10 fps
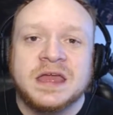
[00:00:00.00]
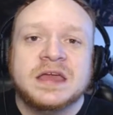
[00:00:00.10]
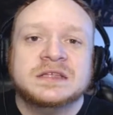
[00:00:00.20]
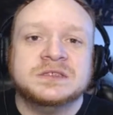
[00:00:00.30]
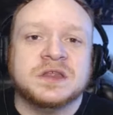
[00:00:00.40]

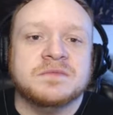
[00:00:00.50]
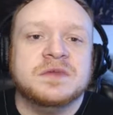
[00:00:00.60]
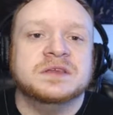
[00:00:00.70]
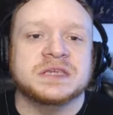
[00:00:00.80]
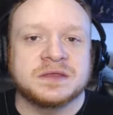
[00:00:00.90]
to the
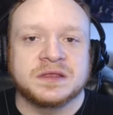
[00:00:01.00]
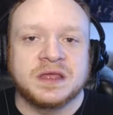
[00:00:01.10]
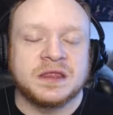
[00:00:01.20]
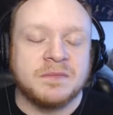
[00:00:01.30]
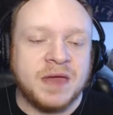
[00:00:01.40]
music
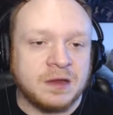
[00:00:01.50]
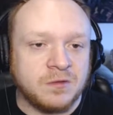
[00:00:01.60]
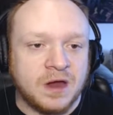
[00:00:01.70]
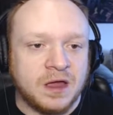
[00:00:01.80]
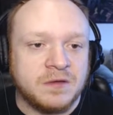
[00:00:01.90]
in the
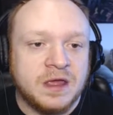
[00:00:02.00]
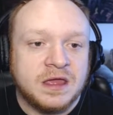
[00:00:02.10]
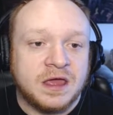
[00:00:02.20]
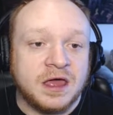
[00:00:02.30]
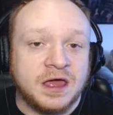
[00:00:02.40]
background.
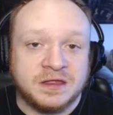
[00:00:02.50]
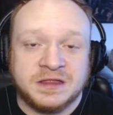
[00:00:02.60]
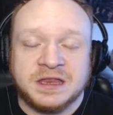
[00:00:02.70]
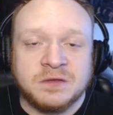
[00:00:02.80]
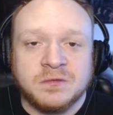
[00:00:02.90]

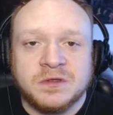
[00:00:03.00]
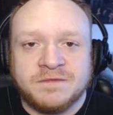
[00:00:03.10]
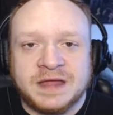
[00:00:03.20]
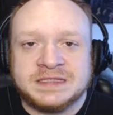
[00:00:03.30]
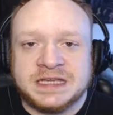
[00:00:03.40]
They did a really
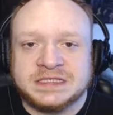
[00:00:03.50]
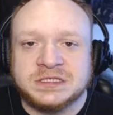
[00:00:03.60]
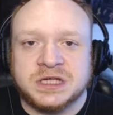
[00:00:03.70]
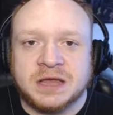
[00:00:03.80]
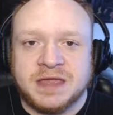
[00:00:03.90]
fantastic
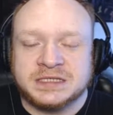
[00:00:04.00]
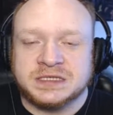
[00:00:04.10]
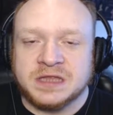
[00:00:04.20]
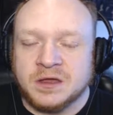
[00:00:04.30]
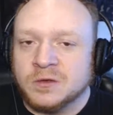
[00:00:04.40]
job
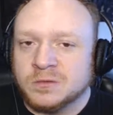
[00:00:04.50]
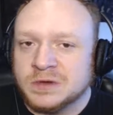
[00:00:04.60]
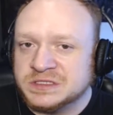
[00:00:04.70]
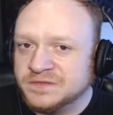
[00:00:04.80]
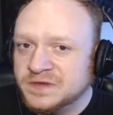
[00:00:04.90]
catching that old
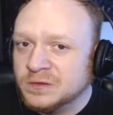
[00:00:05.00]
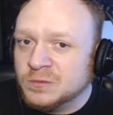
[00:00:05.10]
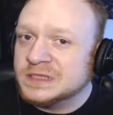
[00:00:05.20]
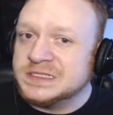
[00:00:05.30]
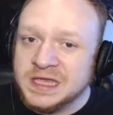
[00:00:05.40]
retro feel
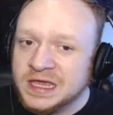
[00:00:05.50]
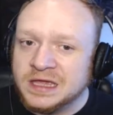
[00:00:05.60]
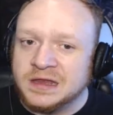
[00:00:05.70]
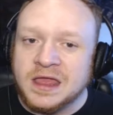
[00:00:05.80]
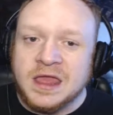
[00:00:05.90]
once
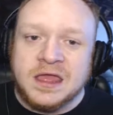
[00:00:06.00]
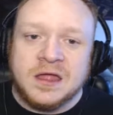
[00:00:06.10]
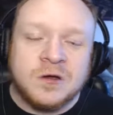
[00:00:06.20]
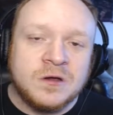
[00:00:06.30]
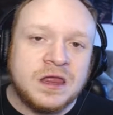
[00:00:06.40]
again,
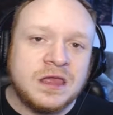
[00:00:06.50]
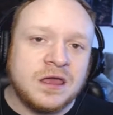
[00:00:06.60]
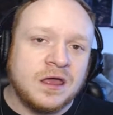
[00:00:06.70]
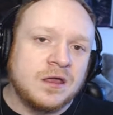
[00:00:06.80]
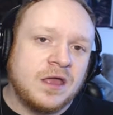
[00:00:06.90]
earning
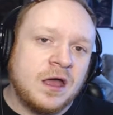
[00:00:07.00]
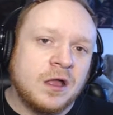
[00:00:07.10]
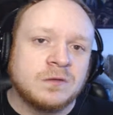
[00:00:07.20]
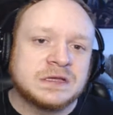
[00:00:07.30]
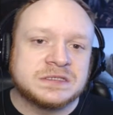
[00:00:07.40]

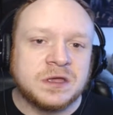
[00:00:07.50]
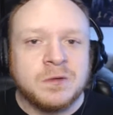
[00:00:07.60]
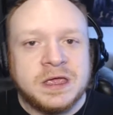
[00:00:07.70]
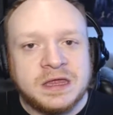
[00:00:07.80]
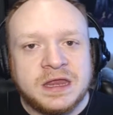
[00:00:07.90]
Alwa'S
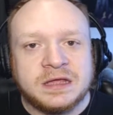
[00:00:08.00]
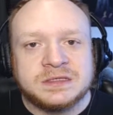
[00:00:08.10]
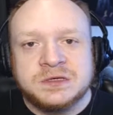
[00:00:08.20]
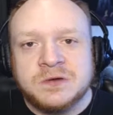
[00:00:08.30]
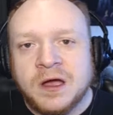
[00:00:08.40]
Awakening
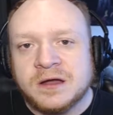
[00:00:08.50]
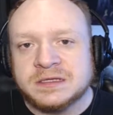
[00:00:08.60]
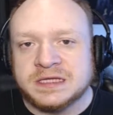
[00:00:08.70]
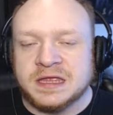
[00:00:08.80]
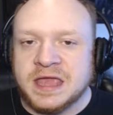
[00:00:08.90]
2
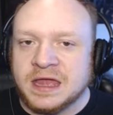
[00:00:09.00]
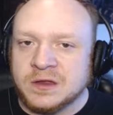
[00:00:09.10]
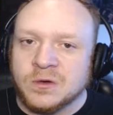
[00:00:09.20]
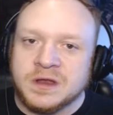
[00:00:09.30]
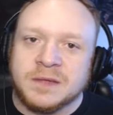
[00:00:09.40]
hearts in
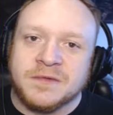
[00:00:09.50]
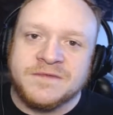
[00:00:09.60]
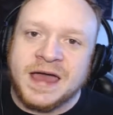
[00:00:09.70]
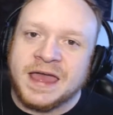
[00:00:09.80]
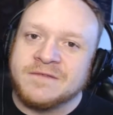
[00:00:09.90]
category number
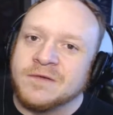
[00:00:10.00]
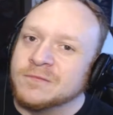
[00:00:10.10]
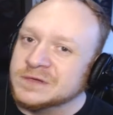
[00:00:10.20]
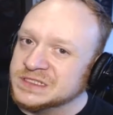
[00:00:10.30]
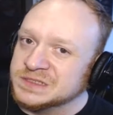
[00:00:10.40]
5,
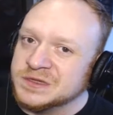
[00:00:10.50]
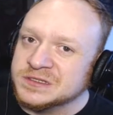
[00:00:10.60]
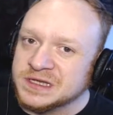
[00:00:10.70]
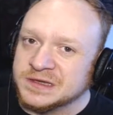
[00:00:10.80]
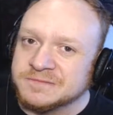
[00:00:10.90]
which is
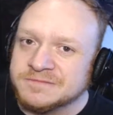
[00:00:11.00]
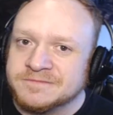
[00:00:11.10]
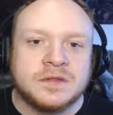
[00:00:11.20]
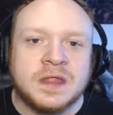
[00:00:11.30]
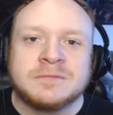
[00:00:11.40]
music.
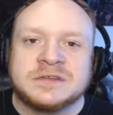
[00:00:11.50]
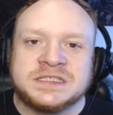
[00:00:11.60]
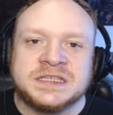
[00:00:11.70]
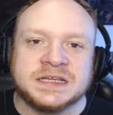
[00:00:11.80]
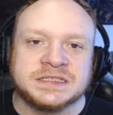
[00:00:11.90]
Number
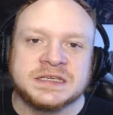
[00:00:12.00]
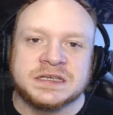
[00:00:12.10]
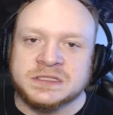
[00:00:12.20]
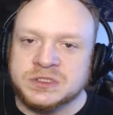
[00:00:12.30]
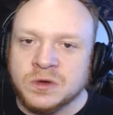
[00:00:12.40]
6,
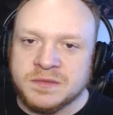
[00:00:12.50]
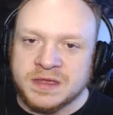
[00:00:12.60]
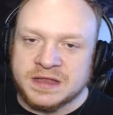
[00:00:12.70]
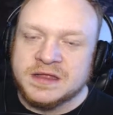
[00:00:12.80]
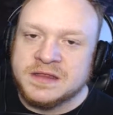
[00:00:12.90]

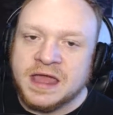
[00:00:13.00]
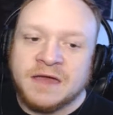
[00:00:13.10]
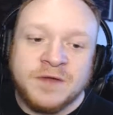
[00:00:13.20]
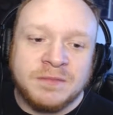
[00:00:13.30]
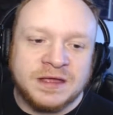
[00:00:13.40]
enjoyment. Now,
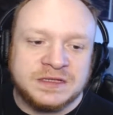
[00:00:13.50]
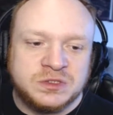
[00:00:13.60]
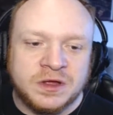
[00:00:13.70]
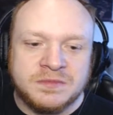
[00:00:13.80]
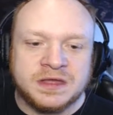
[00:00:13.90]
I found my
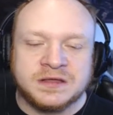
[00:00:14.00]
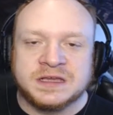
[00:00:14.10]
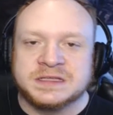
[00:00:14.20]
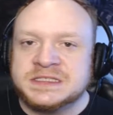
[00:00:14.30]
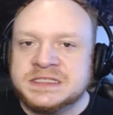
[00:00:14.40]
enjoyment
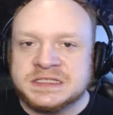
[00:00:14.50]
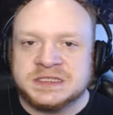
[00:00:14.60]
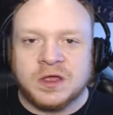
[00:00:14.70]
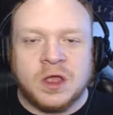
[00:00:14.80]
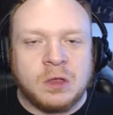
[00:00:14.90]

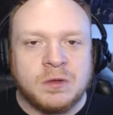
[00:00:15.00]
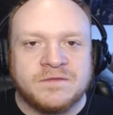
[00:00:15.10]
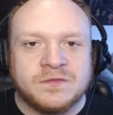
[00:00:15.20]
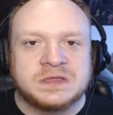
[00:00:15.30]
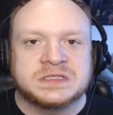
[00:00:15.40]
consistent all the way
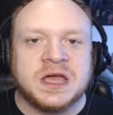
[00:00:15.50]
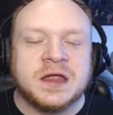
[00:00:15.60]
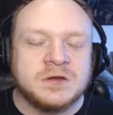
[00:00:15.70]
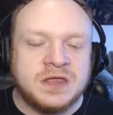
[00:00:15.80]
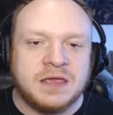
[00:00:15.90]
through the
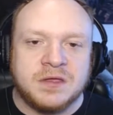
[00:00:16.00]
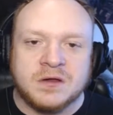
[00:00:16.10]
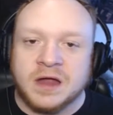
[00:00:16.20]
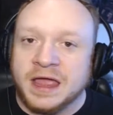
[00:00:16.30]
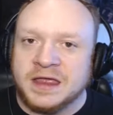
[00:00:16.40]
entire game
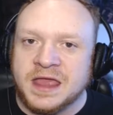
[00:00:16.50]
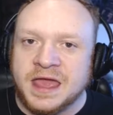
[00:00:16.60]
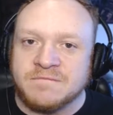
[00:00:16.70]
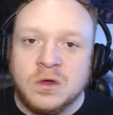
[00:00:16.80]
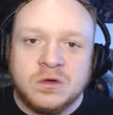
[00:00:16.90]
here. I
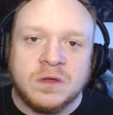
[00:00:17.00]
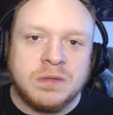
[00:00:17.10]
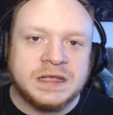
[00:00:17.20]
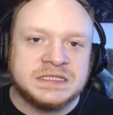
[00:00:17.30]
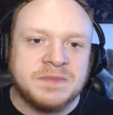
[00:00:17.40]
have no
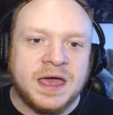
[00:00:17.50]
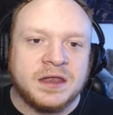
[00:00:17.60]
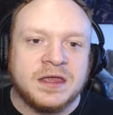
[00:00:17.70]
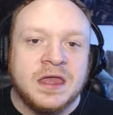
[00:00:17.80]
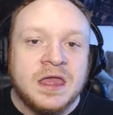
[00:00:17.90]
complaints
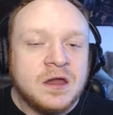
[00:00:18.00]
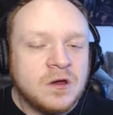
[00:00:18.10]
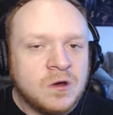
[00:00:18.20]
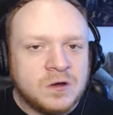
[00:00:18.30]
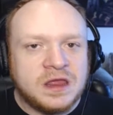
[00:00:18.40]
about it,
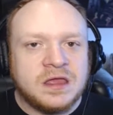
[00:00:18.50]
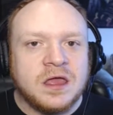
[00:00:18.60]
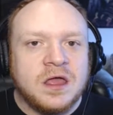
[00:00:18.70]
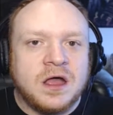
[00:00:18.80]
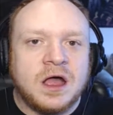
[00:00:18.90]

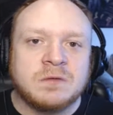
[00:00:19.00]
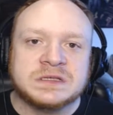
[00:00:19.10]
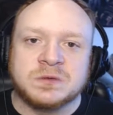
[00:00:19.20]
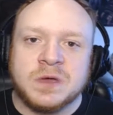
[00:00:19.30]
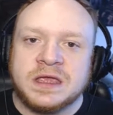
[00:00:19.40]
earning
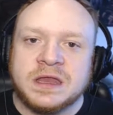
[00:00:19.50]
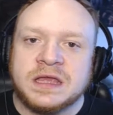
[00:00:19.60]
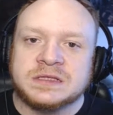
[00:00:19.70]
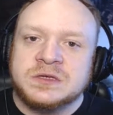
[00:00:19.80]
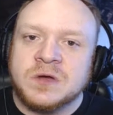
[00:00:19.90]
Alwa'S
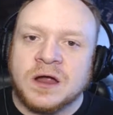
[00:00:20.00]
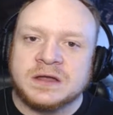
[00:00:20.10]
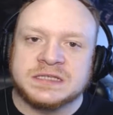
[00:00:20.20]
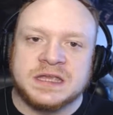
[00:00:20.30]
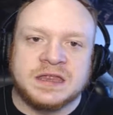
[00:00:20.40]
Awakening 2
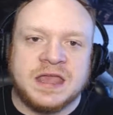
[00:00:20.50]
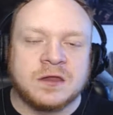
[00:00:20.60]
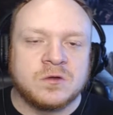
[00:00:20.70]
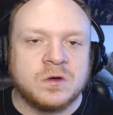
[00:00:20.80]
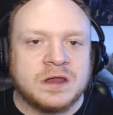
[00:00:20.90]
hearts in
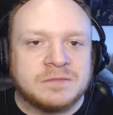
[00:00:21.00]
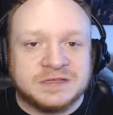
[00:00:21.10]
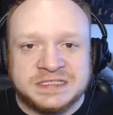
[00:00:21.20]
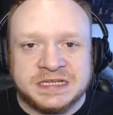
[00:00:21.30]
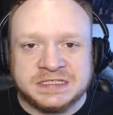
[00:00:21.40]
category number
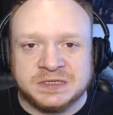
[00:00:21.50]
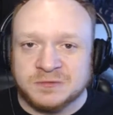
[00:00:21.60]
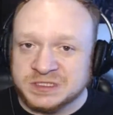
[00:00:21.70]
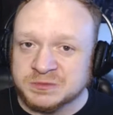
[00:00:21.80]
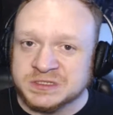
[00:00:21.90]
6,
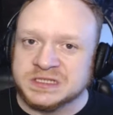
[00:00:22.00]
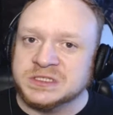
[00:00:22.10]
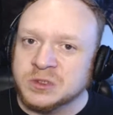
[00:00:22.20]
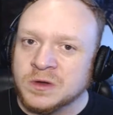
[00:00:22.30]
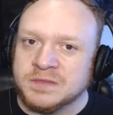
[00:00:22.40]
which was
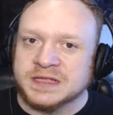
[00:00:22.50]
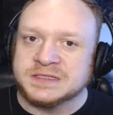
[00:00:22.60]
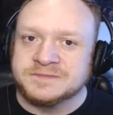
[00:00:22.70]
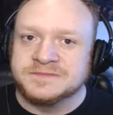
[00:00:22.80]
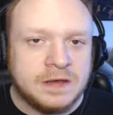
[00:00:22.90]

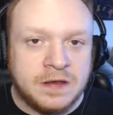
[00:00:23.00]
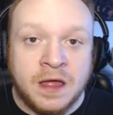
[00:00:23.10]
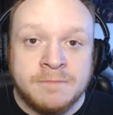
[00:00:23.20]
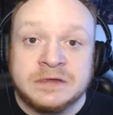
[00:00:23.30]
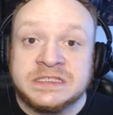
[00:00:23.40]
enjoyment.
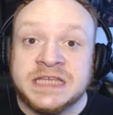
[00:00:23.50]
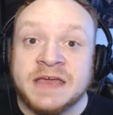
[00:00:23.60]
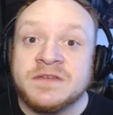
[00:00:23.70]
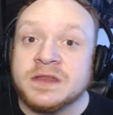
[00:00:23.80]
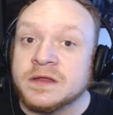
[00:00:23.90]
Number
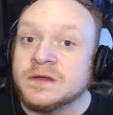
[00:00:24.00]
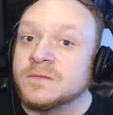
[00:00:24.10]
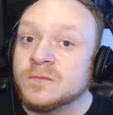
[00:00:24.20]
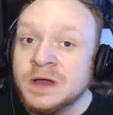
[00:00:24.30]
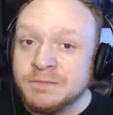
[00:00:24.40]
7,
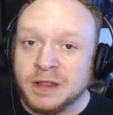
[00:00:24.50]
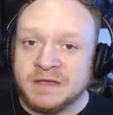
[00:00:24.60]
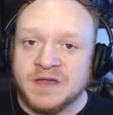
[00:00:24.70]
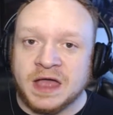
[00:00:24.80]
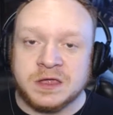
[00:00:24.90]

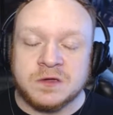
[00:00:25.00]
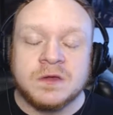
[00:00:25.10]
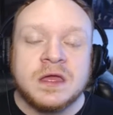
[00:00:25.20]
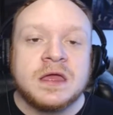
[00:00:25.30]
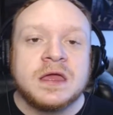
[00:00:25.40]
replay value.
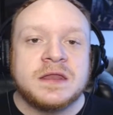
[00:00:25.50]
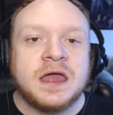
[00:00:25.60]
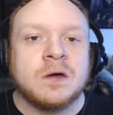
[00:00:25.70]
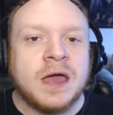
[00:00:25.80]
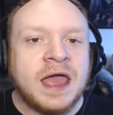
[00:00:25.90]

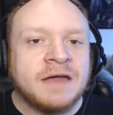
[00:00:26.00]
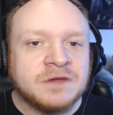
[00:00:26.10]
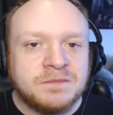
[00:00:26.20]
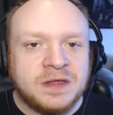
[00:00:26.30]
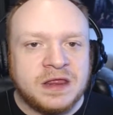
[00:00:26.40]
Now,
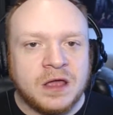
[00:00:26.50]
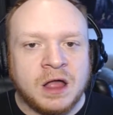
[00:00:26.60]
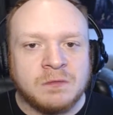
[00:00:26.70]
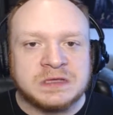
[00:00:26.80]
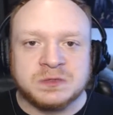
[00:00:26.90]
after beating
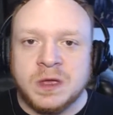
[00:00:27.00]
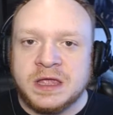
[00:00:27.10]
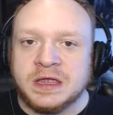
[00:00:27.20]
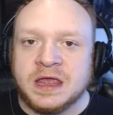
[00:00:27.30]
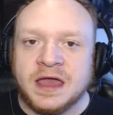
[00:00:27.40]
Alwa'S
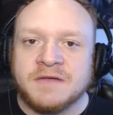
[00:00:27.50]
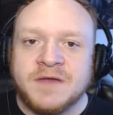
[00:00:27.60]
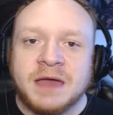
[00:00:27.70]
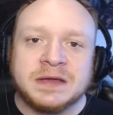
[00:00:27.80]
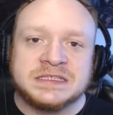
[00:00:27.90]
Awakening, I
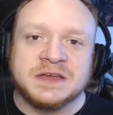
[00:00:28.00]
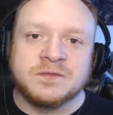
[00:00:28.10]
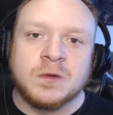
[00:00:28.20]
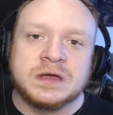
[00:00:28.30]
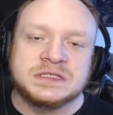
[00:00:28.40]
found
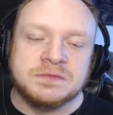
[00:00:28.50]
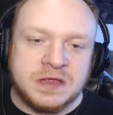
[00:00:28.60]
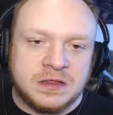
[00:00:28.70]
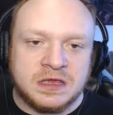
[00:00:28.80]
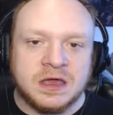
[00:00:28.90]
myself wanting to
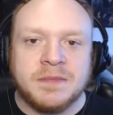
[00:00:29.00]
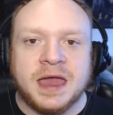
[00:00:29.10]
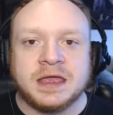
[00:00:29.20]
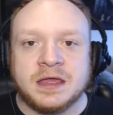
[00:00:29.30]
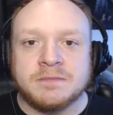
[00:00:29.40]
immediately come
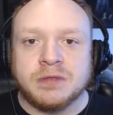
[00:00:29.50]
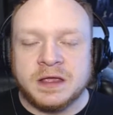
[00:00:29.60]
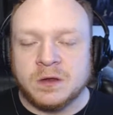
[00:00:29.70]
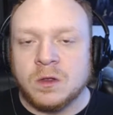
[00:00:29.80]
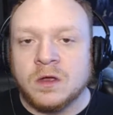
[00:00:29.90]
back and
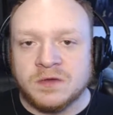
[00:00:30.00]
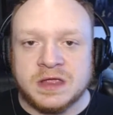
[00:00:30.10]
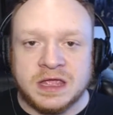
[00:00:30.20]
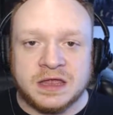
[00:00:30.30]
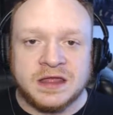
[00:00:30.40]
play it all over
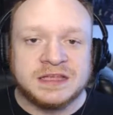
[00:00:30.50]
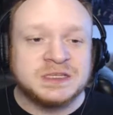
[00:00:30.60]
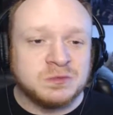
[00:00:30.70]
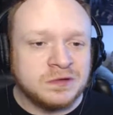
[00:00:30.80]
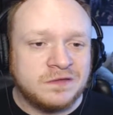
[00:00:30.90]
again.
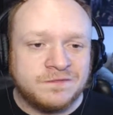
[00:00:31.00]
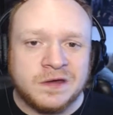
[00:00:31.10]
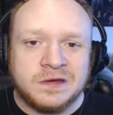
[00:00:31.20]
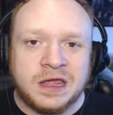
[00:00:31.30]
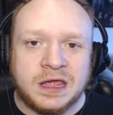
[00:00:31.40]
It's a really
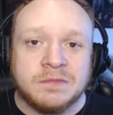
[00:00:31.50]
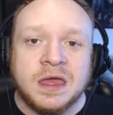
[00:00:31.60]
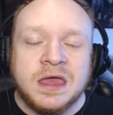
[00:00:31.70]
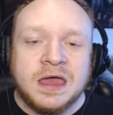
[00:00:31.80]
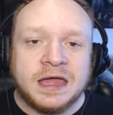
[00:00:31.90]
fun game.
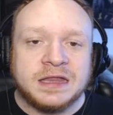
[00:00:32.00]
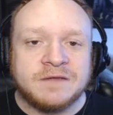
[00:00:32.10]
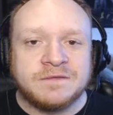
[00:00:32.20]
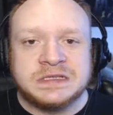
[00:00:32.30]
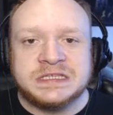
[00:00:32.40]
I
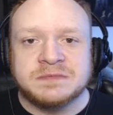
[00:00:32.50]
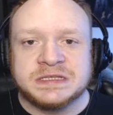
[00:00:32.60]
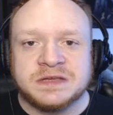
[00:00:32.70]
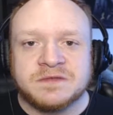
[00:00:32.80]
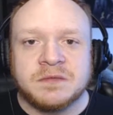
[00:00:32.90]
definitely see
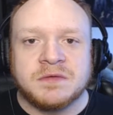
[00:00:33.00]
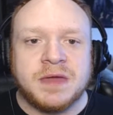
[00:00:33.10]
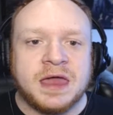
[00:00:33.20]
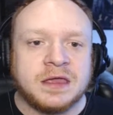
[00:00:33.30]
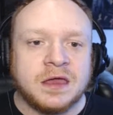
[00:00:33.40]
myself coming
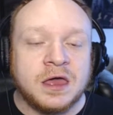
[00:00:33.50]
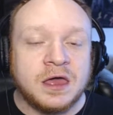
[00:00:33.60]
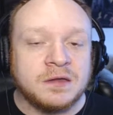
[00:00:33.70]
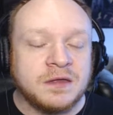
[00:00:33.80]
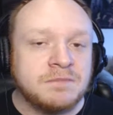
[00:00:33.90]
back
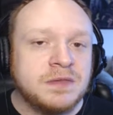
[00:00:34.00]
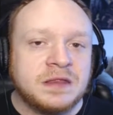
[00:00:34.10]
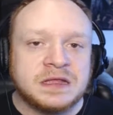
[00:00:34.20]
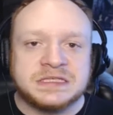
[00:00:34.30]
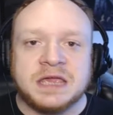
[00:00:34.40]
and
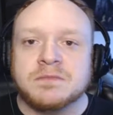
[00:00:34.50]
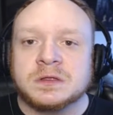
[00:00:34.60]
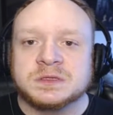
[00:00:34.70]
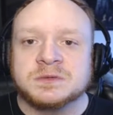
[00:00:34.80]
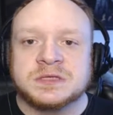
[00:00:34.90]
beating this game
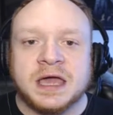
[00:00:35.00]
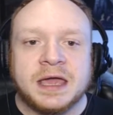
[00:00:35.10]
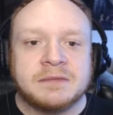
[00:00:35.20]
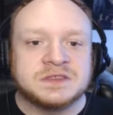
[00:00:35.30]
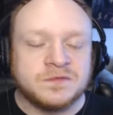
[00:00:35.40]
multiple
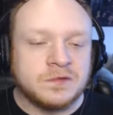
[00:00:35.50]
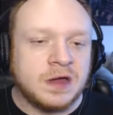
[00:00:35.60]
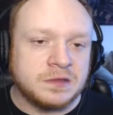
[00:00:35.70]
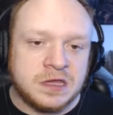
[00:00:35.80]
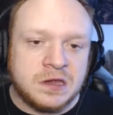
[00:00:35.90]
times
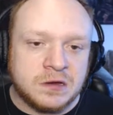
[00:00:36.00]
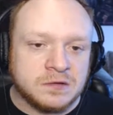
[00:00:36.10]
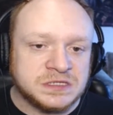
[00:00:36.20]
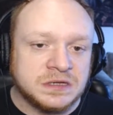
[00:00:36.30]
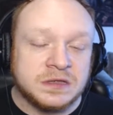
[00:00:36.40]
throughout the
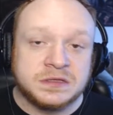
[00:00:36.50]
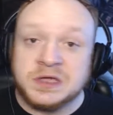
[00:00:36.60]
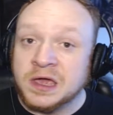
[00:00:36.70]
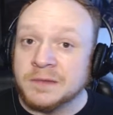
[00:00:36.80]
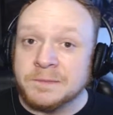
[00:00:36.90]
years to
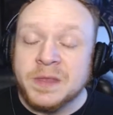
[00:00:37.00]
come.